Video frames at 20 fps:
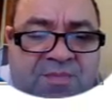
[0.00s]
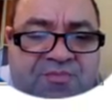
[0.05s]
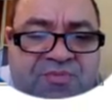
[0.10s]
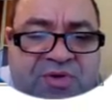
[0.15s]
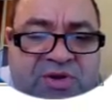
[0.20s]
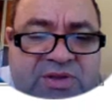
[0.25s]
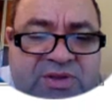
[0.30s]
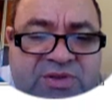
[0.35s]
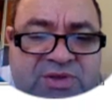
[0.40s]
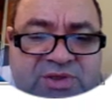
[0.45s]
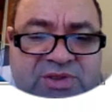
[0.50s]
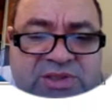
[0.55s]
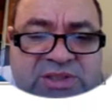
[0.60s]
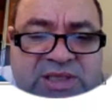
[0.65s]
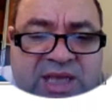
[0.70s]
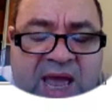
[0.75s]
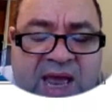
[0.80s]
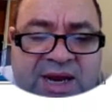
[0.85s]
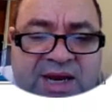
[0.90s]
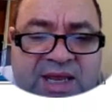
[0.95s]
printers
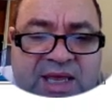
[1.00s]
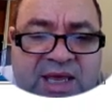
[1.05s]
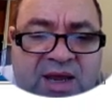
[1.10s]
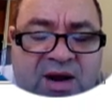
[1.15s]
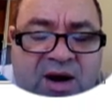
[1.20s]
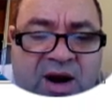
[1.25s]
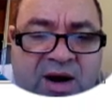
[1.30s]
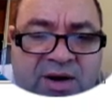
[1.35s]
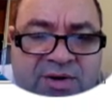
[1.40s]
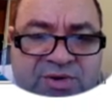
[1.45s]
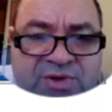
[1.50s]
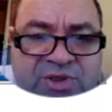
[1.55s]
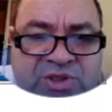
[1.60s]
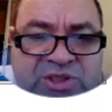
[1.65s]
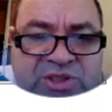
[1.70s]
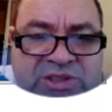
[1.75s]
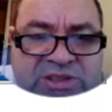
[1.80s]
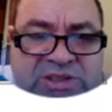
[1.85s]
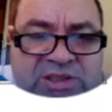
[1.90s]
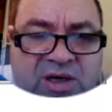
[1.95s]
and ink
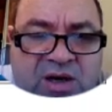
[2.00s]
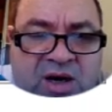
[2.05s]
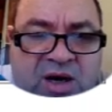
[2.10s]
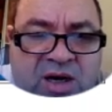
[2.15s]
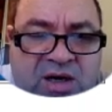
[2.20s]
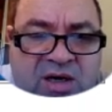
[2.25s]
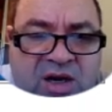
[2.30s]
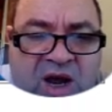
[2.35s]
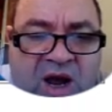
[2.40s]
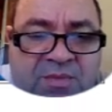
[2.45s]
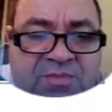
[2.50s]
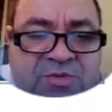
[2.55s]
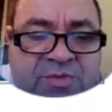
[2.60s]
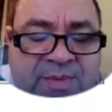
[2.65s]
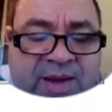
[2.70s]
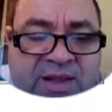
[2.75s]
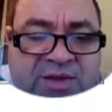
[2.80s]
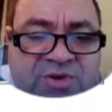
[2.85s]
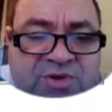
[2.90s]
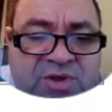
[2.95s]
cartridges are
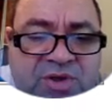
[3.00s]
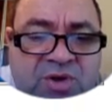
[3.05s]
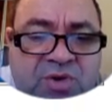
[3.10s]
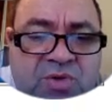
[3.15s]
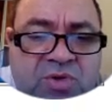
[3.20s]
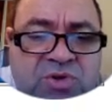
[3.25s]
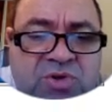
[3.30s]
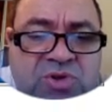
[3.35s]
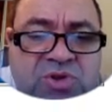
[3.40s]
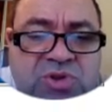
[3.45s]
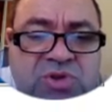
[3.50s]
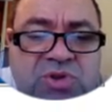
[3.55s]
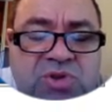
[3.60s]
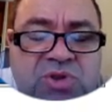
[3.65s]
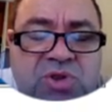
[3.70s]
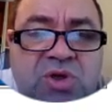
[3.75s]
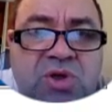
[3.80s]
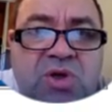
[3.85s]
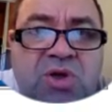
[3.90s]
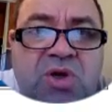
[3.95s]
complementary goods.
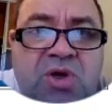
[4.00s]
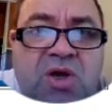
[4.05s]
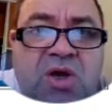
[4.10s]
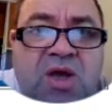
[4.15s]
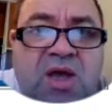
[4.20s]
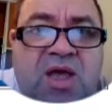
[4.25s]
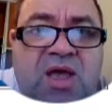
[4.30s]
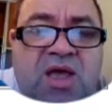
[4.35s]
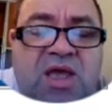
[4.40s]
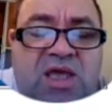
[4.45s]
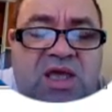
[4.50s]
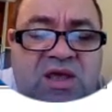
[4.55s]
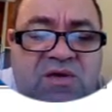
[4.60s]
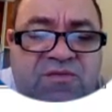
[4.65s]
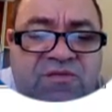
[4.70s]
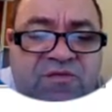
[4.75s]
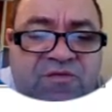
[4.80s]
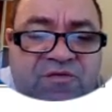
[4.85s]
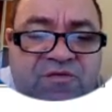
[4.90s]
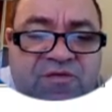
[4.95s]

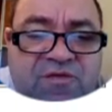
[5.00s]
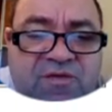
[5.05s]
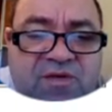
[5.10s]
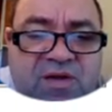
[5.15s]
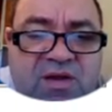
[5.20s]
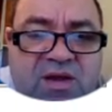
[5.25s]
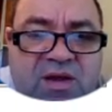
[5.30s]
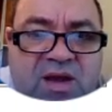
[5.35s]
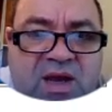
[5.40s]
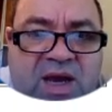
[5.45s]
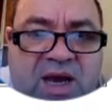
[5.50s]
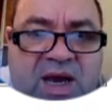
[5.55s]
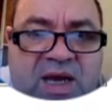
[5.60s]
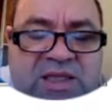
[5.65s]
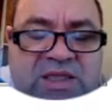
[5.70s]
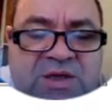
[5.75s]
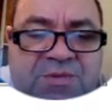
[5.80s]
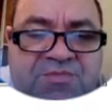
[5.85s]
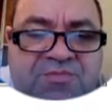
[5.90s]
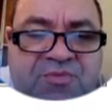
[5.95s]
If
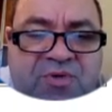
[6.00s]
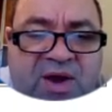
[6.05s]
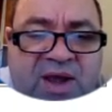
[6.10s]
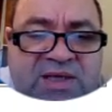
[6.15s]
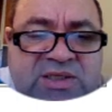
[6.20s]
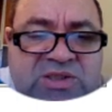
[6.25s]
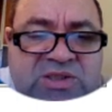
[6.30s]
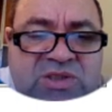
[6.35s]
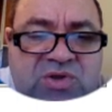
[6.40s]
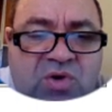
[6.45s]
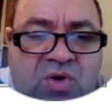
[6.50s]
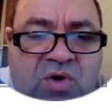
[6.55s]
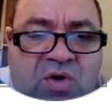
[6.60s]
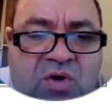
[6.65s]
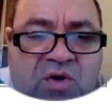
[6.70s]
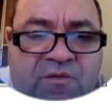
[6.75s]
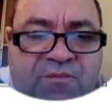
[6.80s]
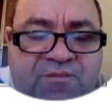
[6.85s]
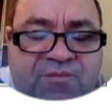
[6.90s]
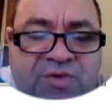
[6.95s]
the price
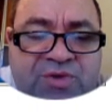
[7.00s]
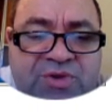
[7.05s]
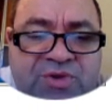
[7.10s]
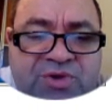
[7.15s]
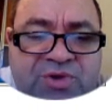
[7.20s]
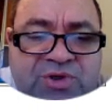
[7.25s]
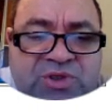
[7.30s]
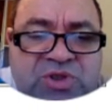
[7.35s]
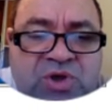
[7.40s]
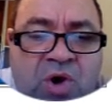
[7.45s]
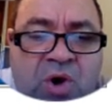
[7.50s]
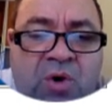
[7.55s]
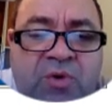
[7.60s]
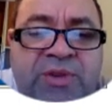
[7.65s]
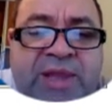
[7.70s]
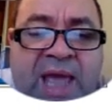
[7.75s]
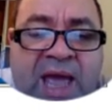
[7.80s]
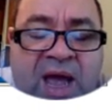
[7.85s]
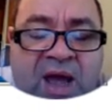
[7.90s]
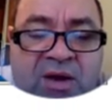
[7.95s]
of printers go
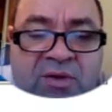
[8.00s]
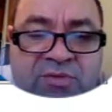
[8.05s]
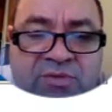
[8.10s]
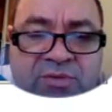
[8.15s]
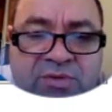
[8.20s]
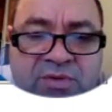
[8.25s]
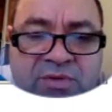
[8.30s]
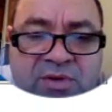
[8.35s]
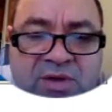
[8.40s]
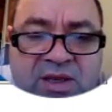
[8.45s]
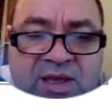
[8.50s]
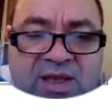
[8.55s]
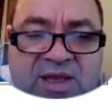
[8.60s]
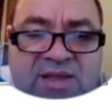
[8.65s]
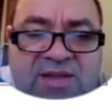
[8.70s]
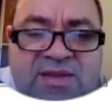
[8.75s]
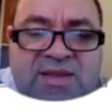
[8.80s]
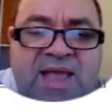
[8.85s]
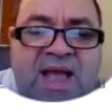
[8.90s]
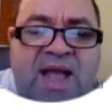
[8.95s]
down,
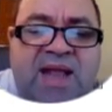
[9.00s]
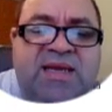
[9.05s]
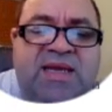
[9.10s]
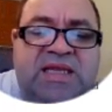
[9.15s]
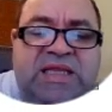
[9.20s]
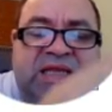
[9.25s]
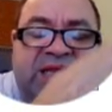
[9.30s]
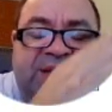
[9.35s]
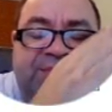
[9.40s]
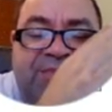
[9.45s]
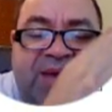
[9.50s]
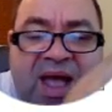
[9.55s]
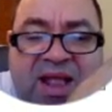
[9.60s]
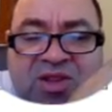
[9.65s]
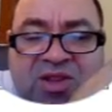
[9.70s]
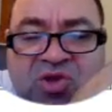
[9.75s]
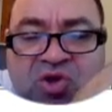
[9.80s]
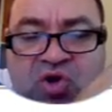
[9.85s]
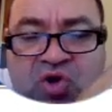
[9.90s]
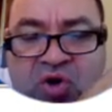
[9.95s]
then the
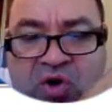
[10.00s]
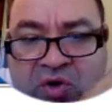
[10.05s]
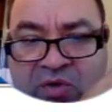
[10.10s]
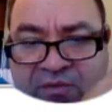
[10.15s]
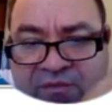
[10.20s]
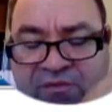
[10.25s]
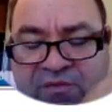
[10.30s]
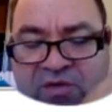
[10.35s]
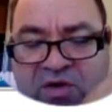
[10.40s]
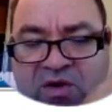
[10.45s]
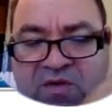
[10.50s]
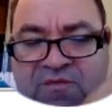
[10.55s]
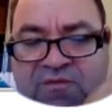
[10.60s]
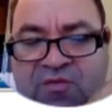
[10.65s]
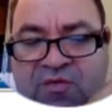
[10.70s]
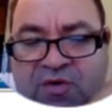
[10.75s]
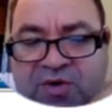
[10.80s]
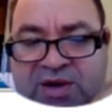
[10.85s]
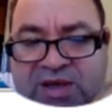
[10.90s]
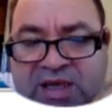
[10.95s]
demand curve
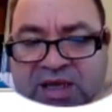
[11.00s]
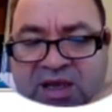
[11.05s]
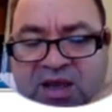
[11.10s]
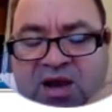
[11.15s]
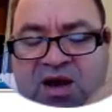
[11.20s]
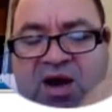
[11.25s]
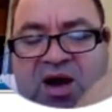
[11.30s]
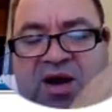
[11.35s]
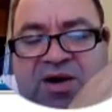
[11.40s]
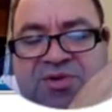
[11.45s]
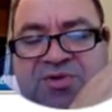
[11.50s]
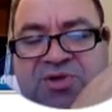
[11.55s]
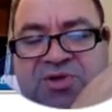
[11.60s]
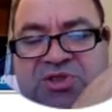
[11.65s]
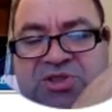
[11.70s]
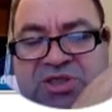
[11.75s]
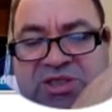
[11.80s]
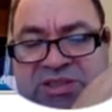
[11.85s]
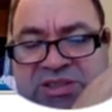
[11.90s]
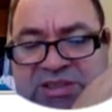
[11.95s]
for ink
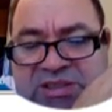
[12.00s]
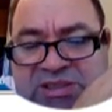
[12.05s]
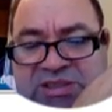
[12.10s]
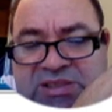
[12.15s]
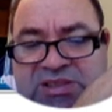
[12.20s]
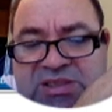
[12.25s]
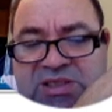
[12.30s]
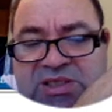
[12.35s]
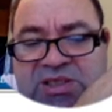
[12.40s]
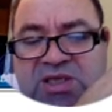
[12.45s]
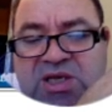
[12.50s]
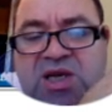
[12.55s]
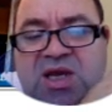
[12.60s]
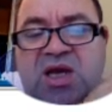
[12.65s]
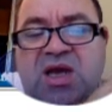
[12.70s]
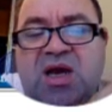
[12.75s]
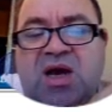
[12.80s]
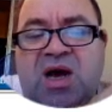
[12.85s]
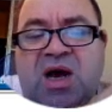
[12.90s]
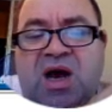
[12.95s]
cartridges
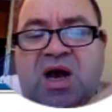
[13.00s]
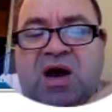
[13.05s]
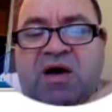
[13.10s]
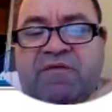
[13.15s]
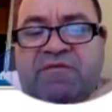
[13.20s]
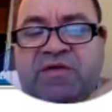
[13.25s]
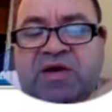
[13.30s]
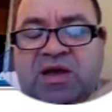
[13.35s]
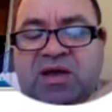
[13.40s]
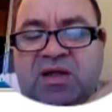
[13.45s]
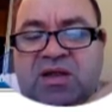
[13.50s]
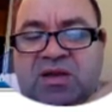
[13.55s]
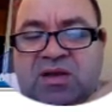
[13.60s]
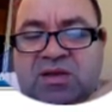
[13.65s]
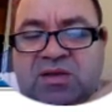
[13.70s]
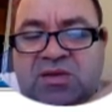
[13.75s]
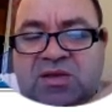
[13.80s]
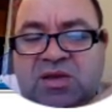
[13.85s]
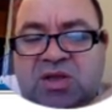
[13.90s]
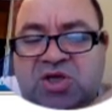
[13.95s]

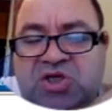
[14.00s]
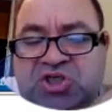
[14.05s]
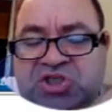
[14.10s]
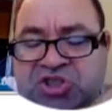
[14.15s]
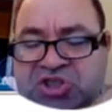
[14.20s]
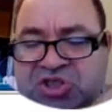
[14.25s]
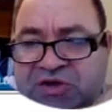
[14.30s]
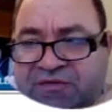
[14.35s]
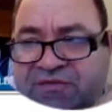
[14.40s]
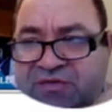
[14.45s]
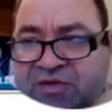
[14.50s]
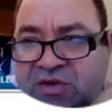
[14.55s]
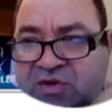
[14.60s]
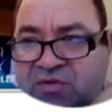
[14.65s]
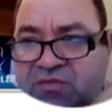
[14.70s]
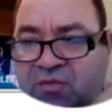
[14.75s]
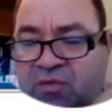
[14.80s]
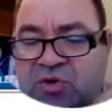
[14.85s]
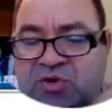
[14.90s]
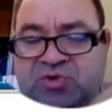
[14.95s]
will shift
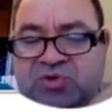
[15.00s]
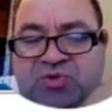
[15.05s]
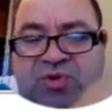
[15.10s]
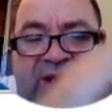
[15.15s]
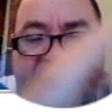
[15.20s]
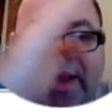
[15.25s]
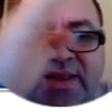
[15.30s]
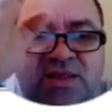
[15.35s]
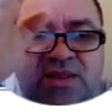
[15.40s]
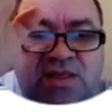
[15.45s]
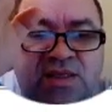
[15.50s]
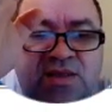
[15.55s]
towards right.